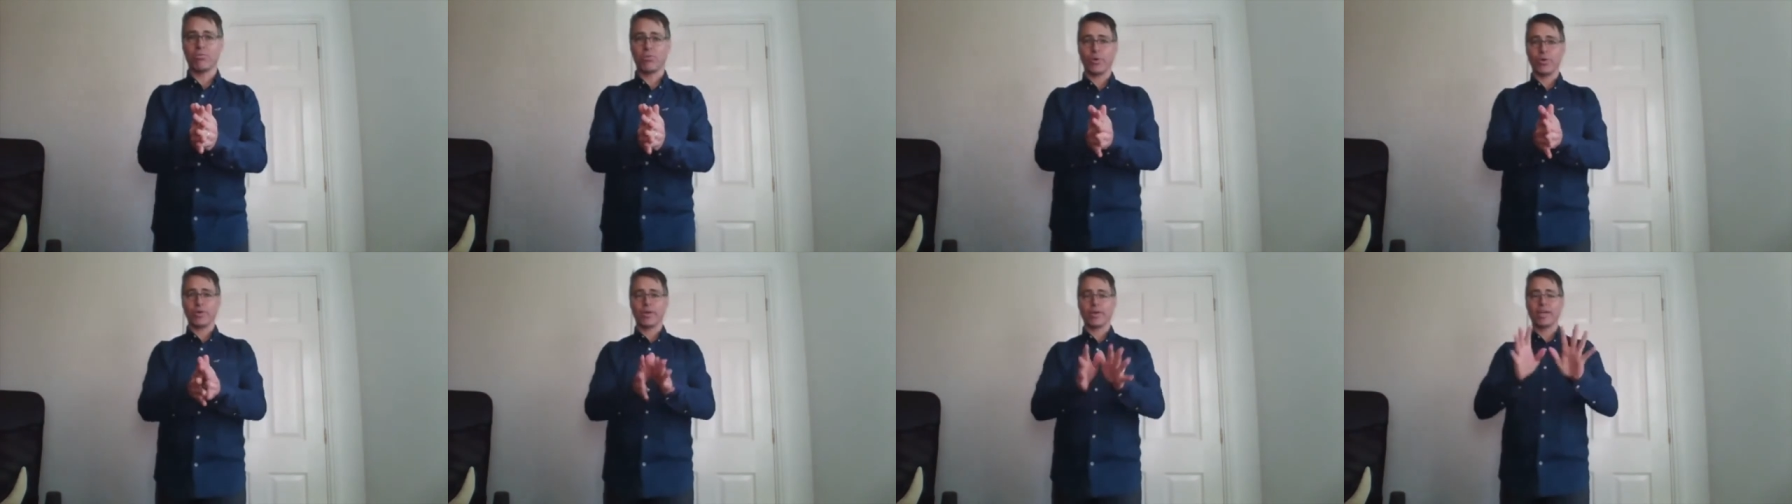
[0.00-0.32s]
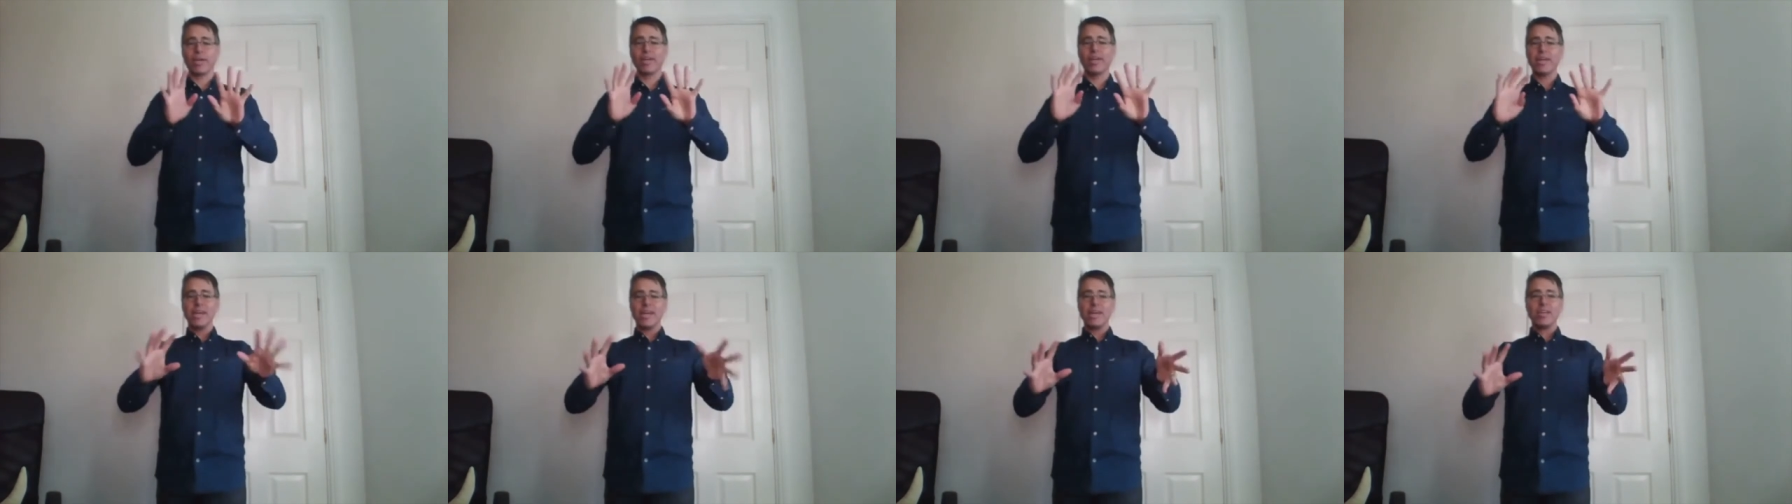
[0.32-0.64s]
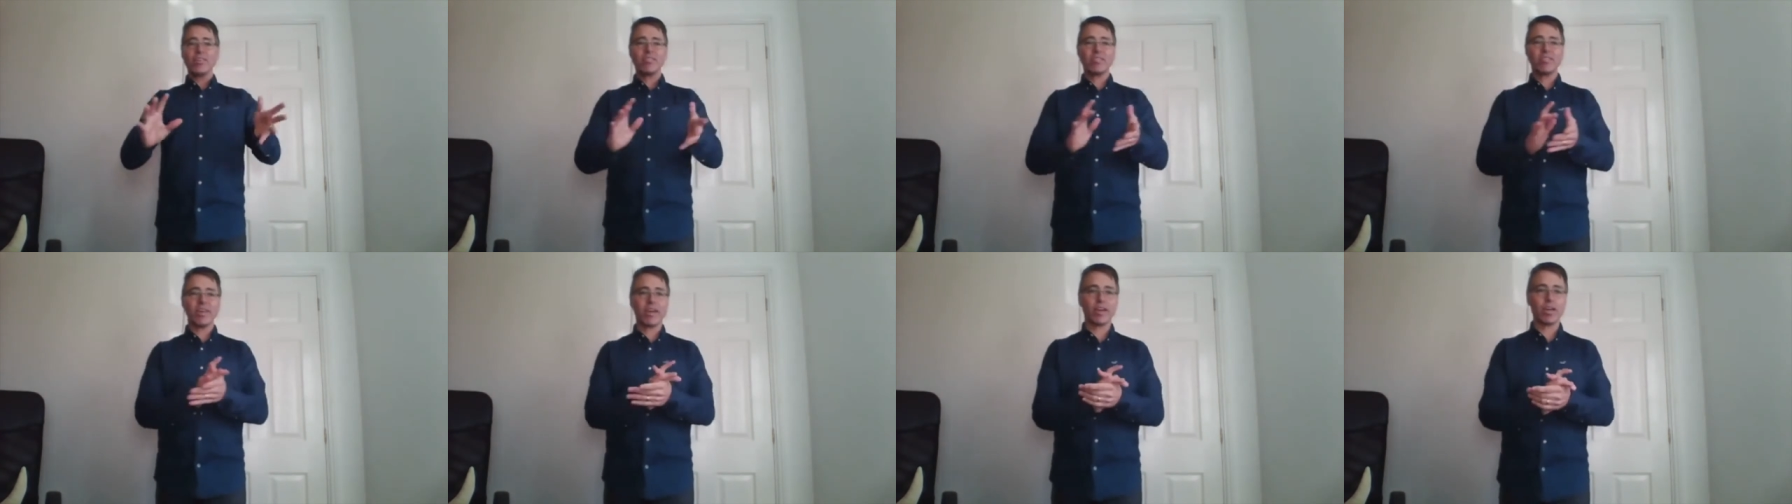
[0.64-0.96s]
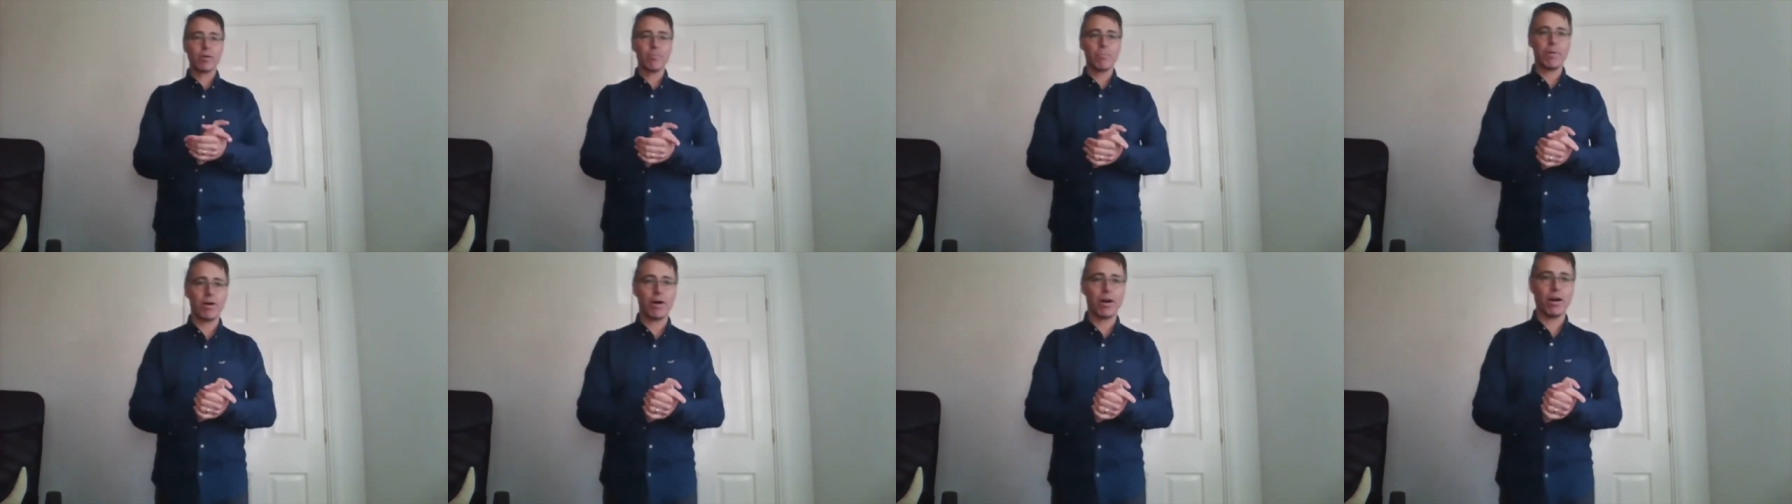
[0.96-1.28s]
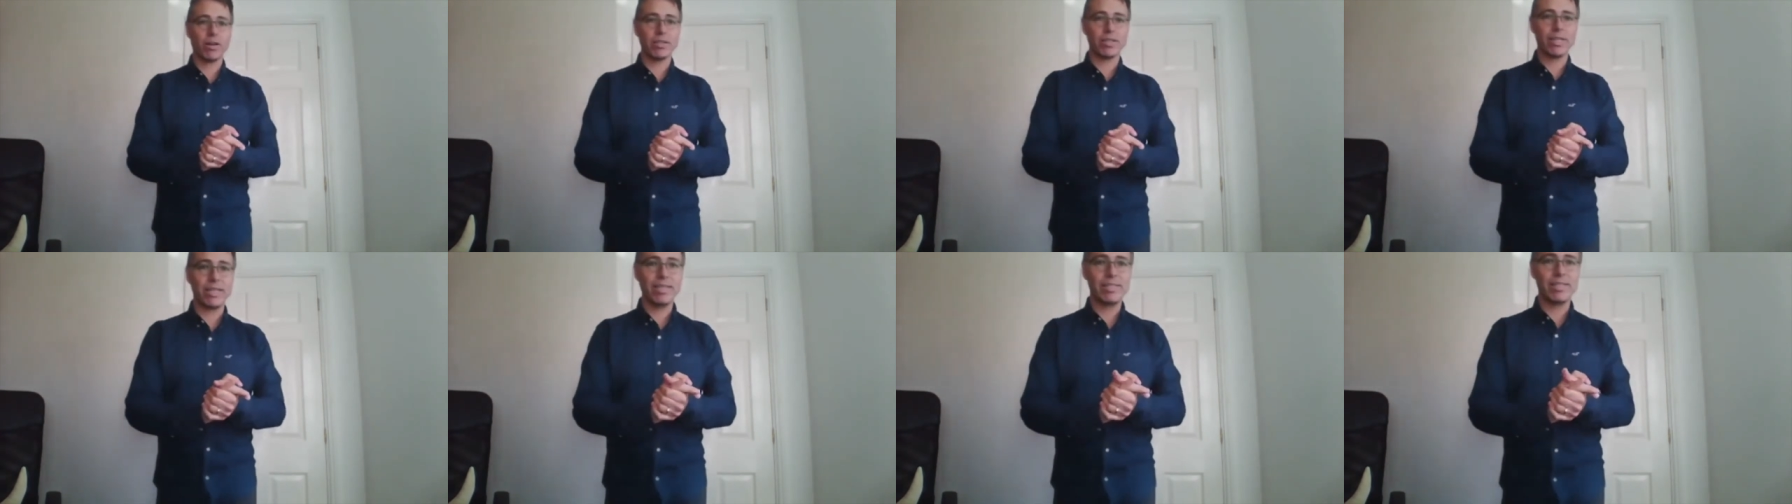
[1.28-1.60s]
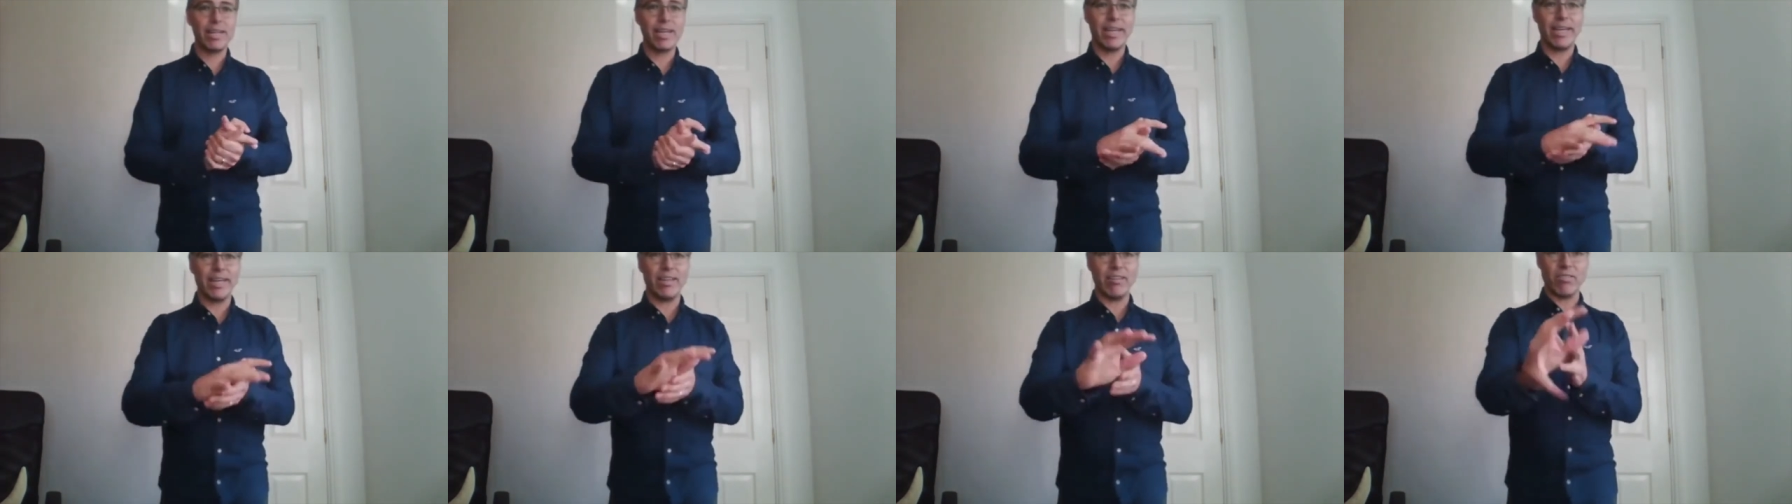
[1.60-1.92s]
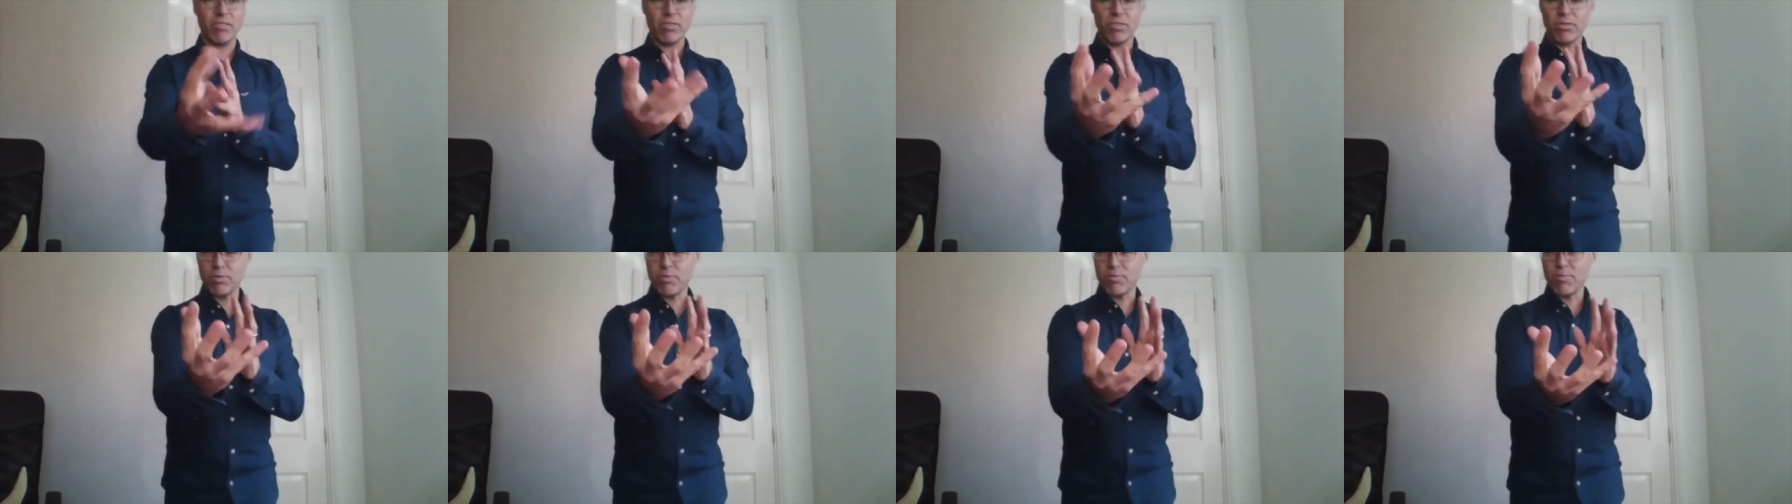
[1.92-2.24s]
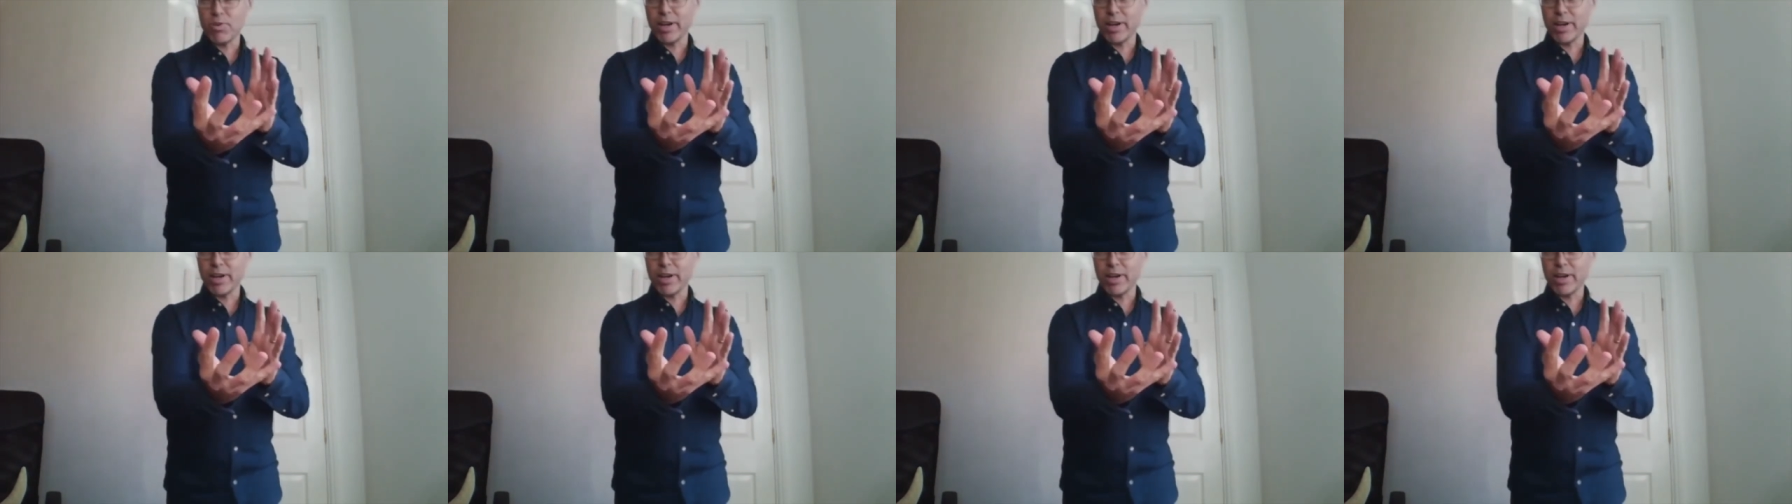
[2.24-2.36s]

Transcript: for you. Okay. Second part is leans because I'm